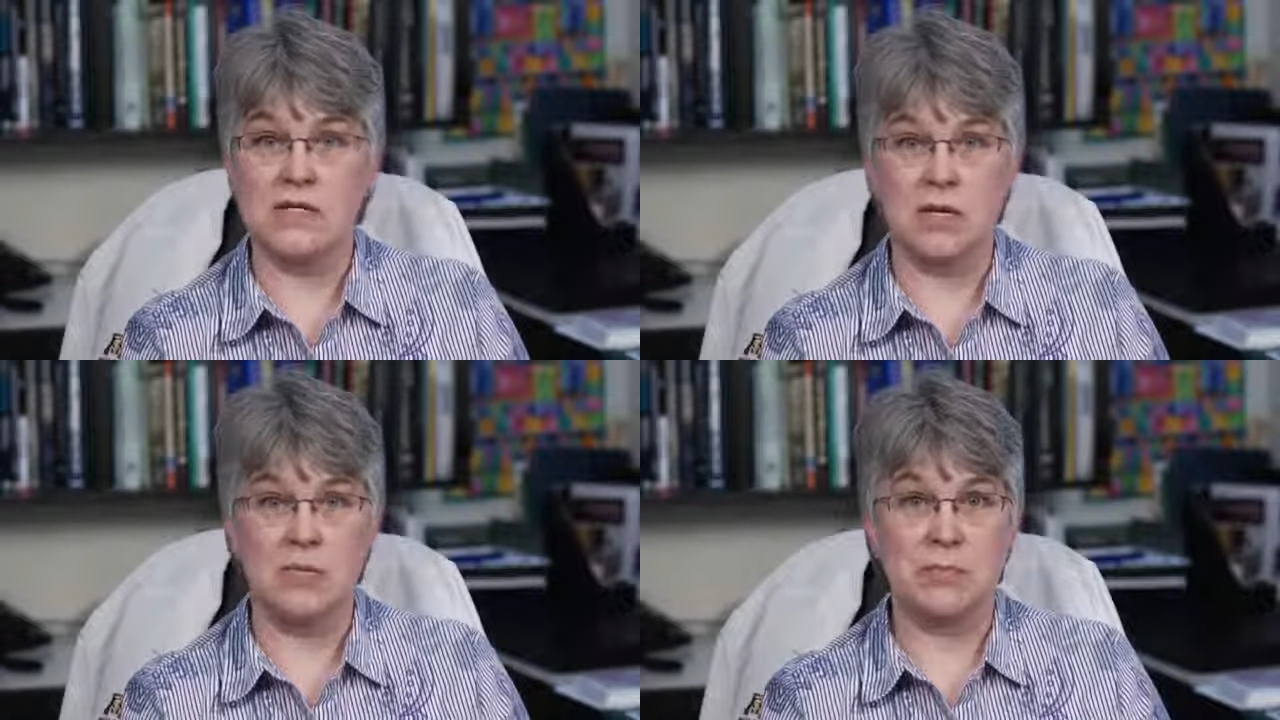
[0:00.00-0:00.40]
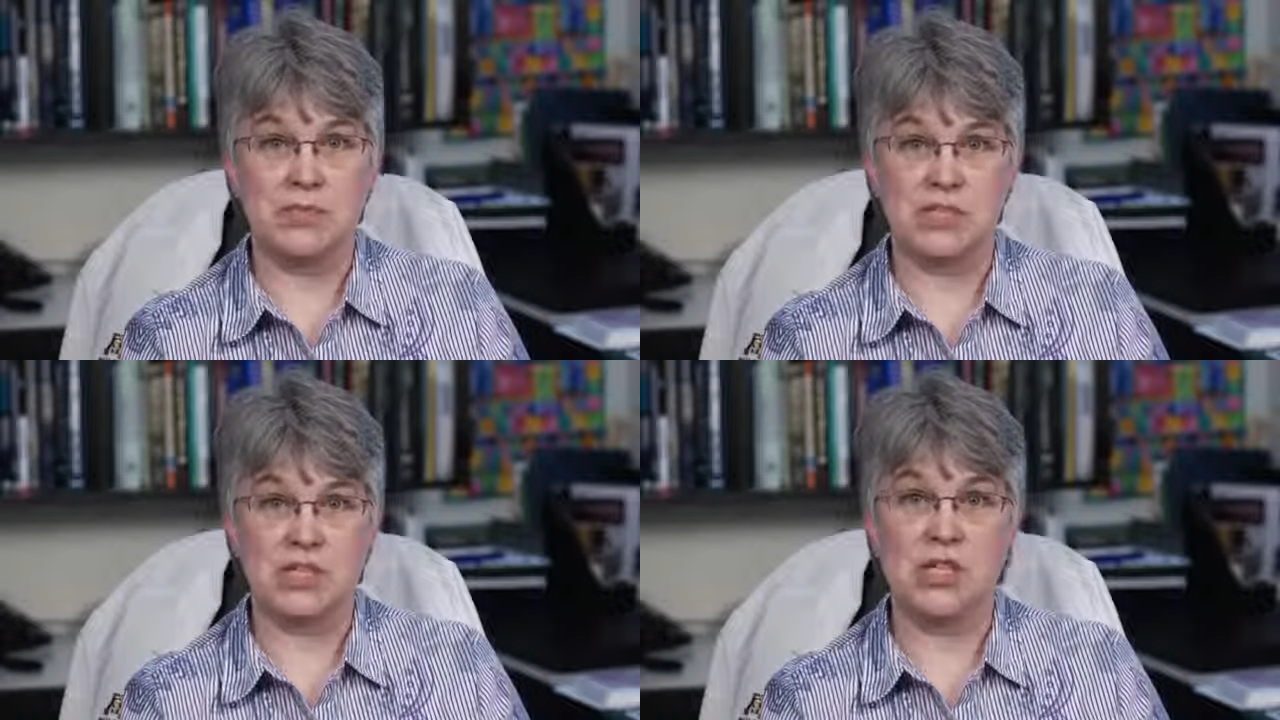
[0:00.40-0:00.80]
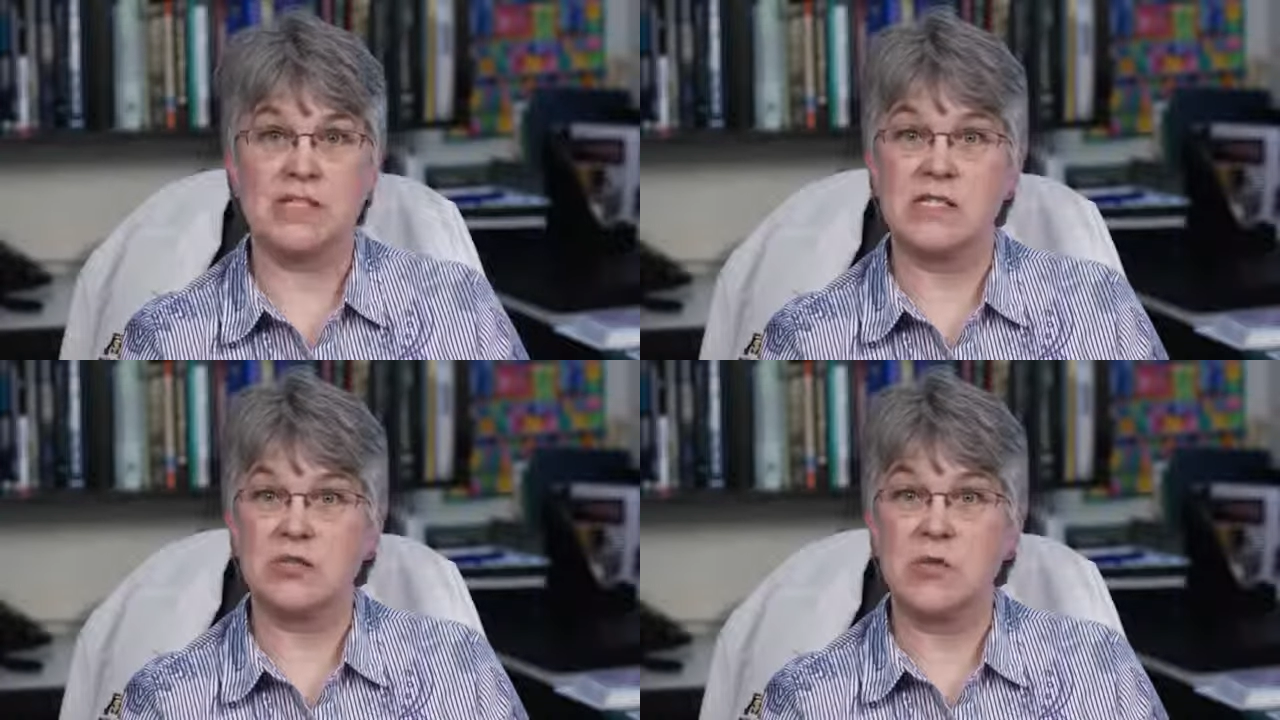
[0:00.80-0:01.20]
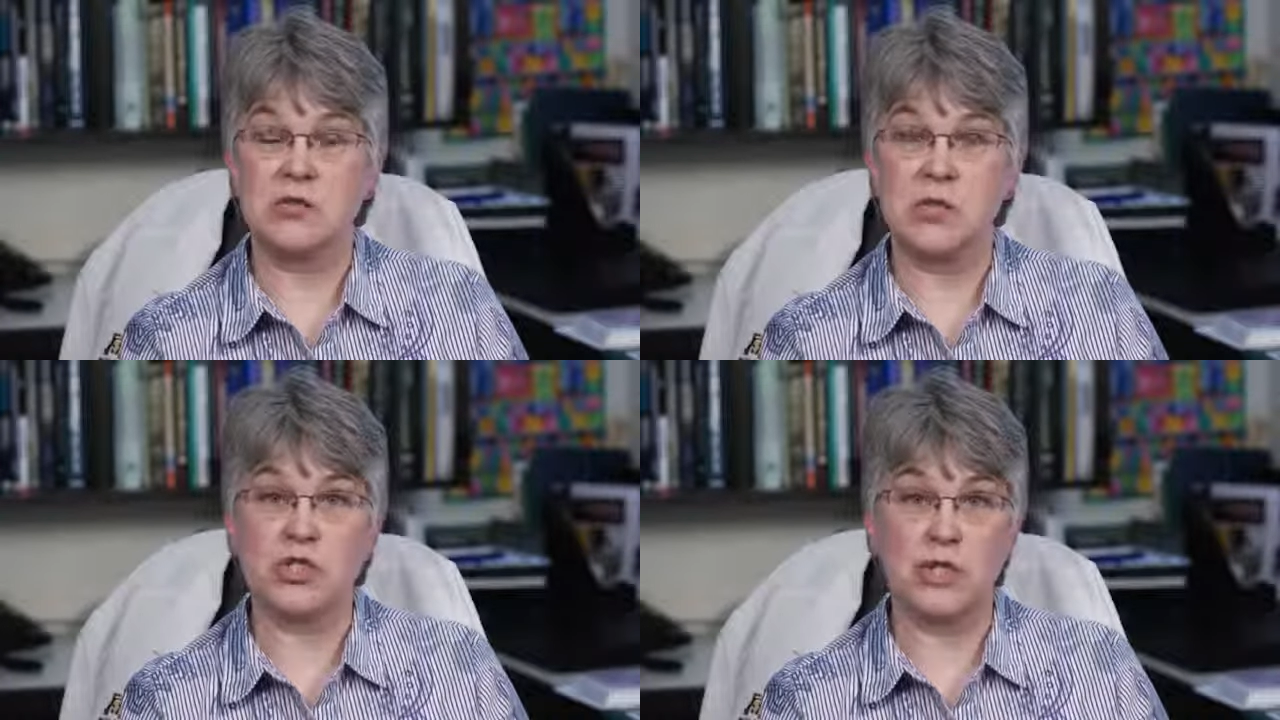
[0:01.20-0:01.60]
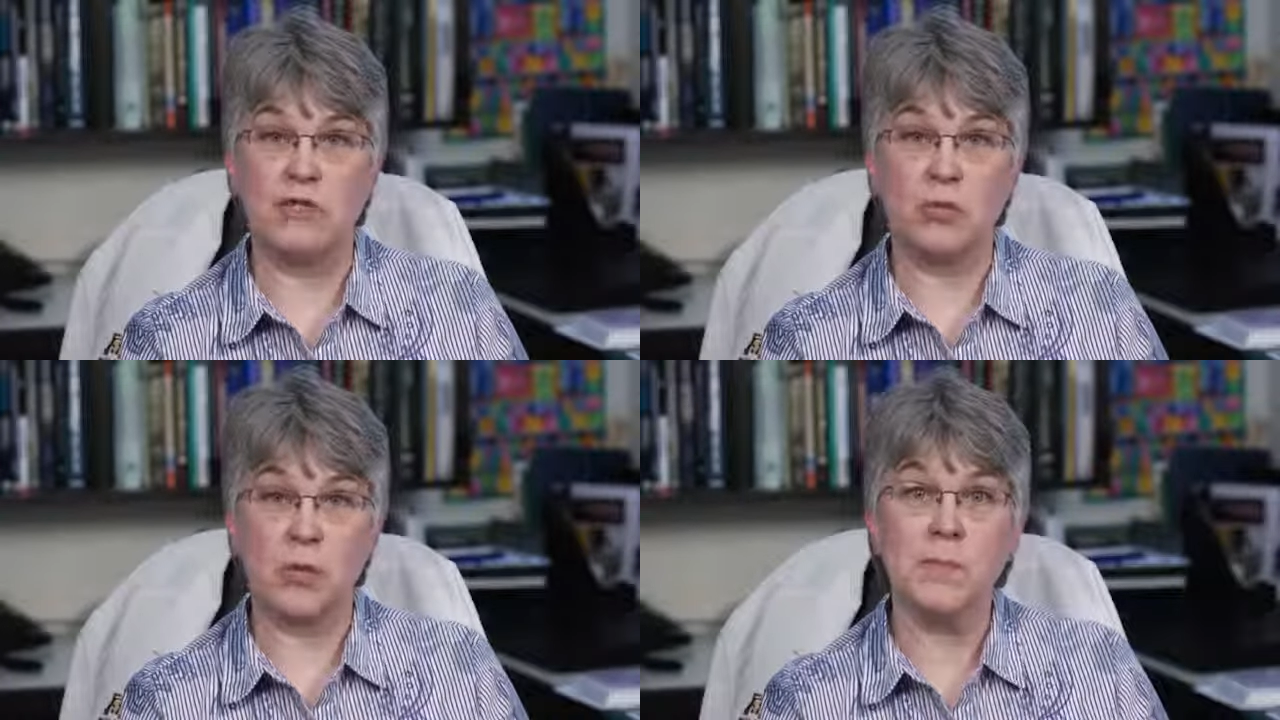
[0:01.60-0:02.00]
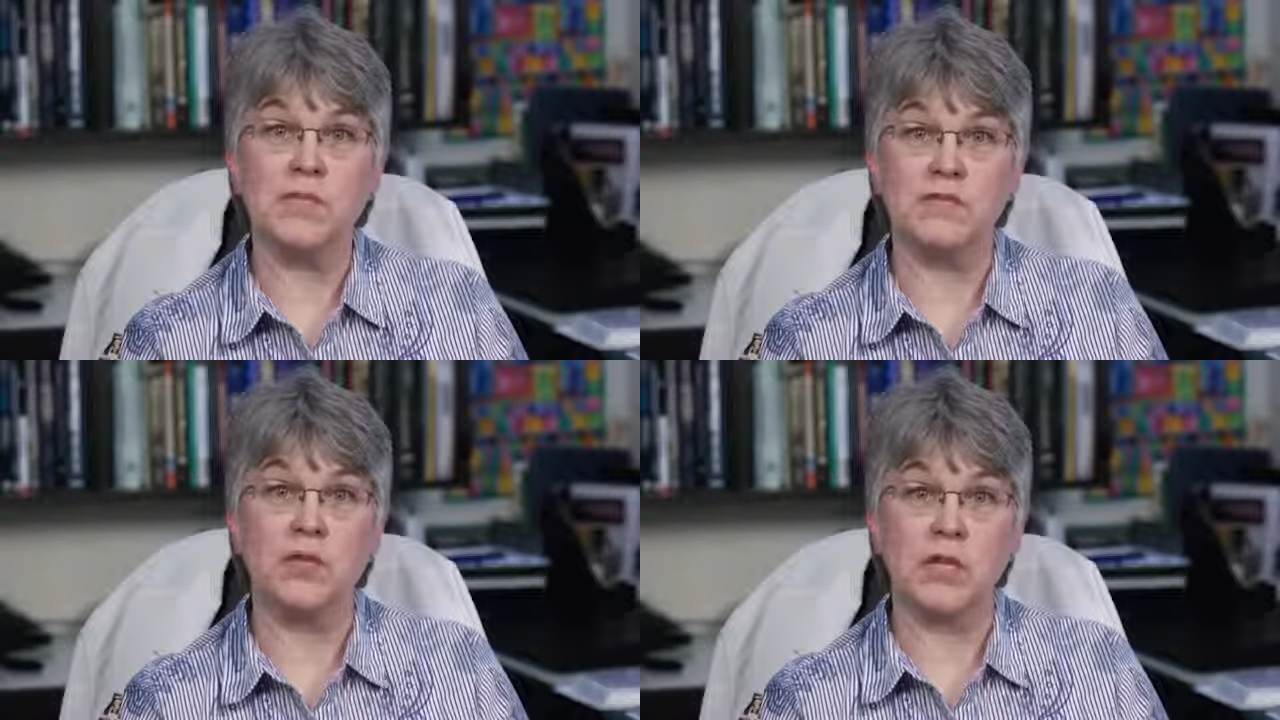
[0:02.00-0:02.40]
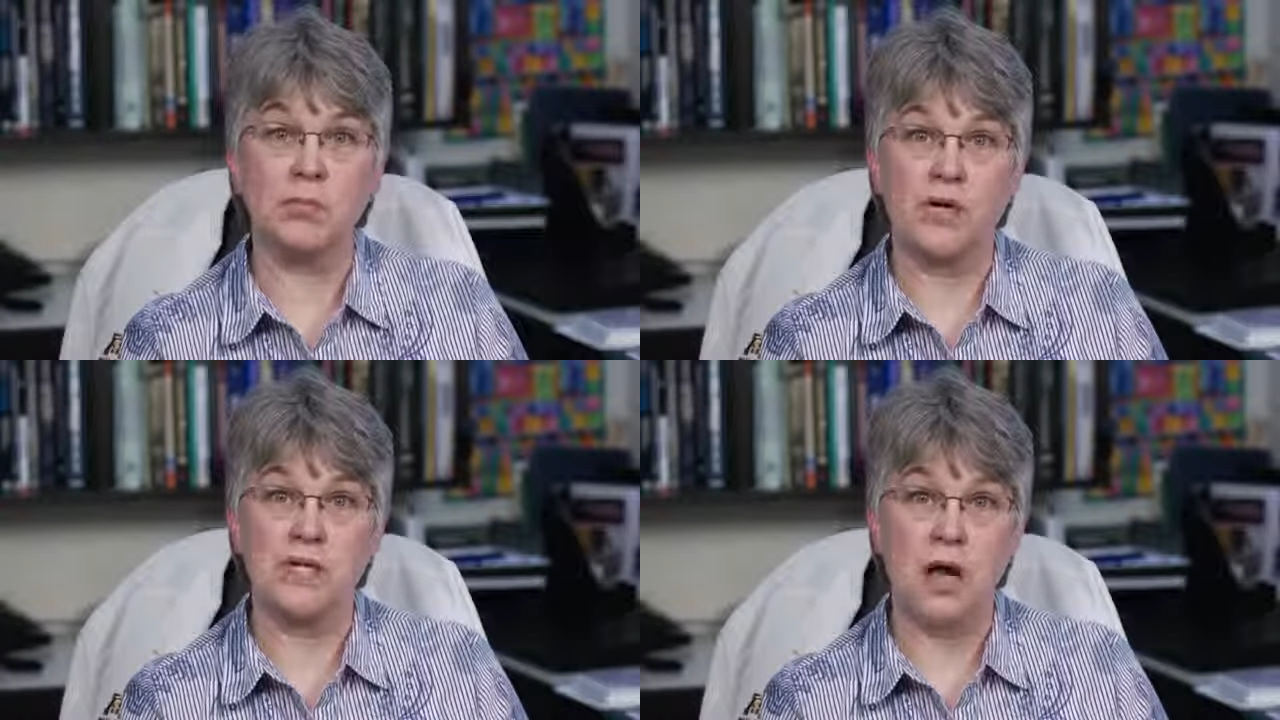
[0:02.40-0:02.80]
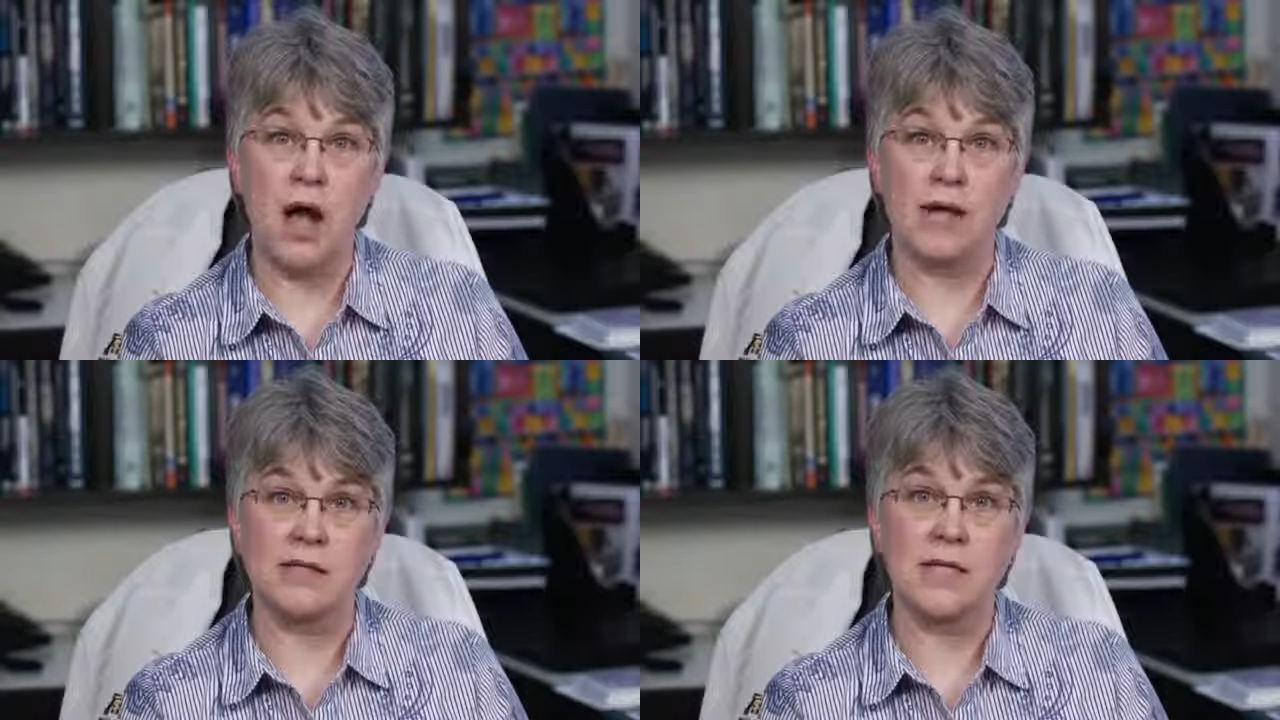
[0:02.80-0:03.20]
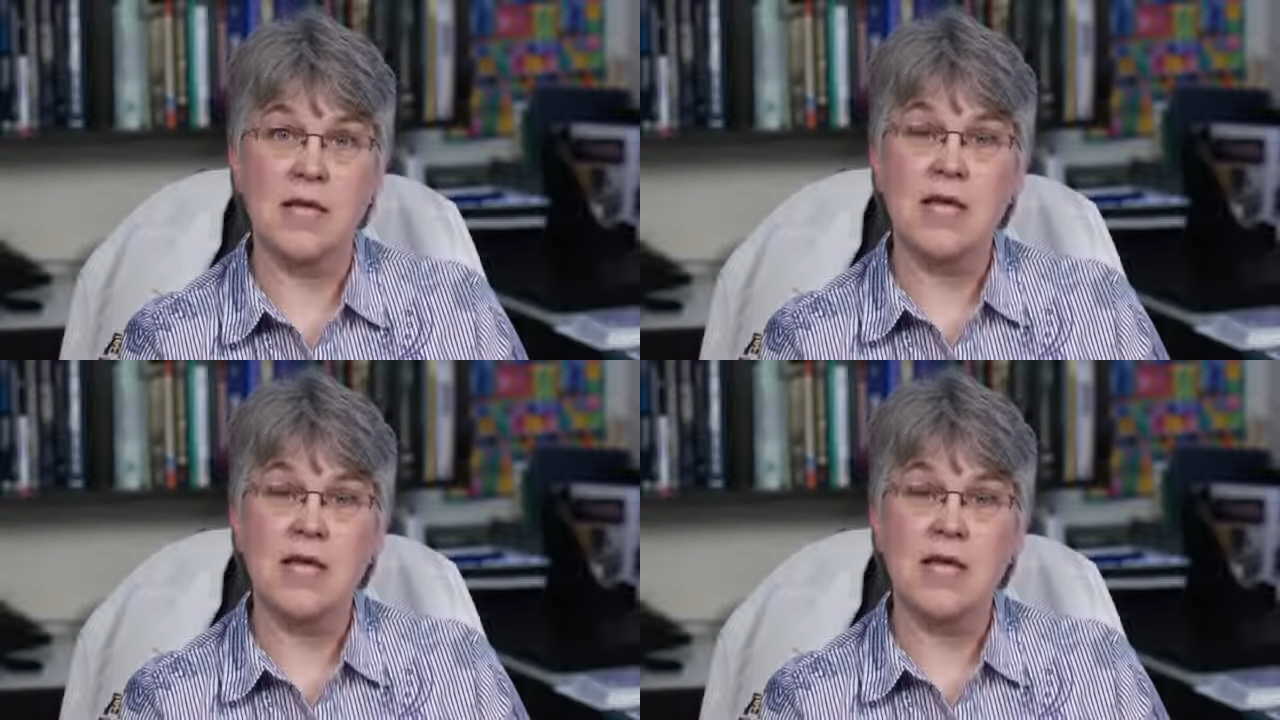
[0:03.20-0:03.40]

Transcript: Some people suggest this means we should never purposefully breed dogs.